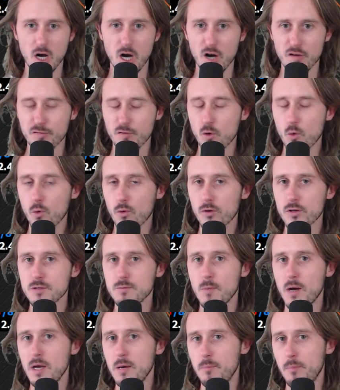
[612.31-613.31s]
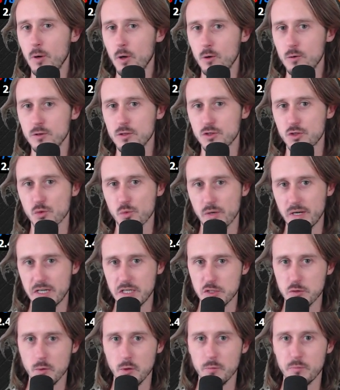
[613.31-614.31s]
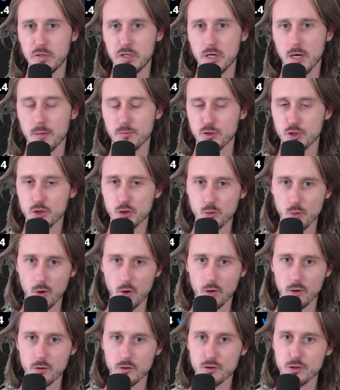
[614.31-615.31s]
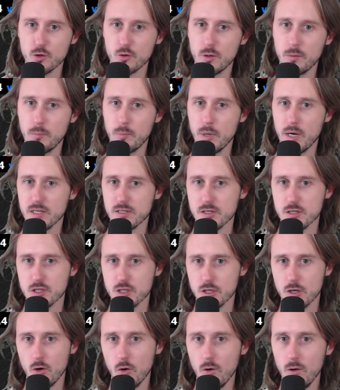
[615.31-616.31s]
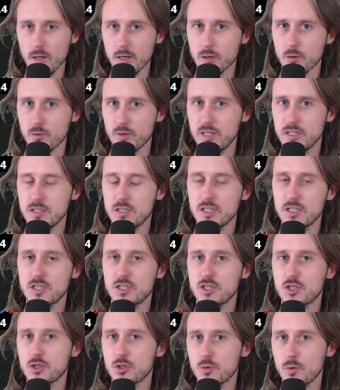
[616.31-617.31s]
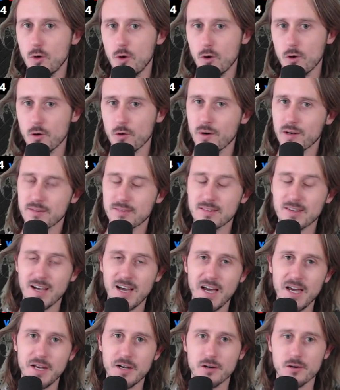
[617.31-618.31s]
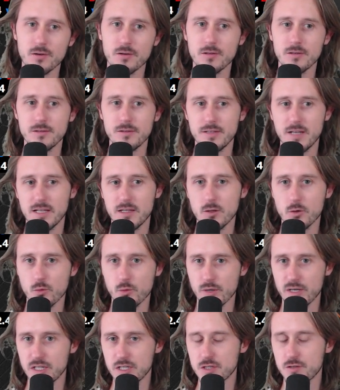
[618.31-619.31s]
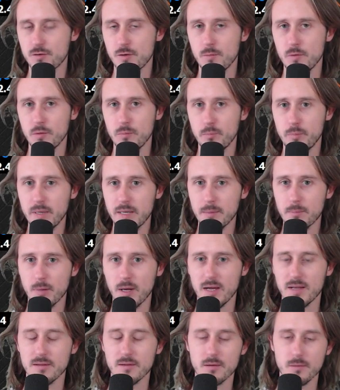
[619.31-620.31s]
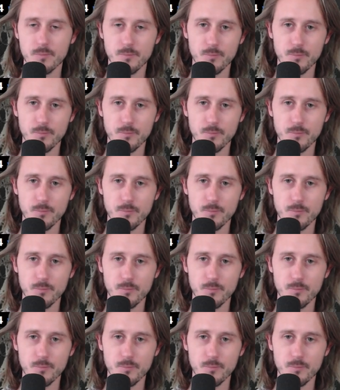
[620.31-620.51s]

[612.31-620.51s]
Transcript: Of course, my opponent's range will become stronger, so the button's calling range is stronger and tighter than the range from the big blind.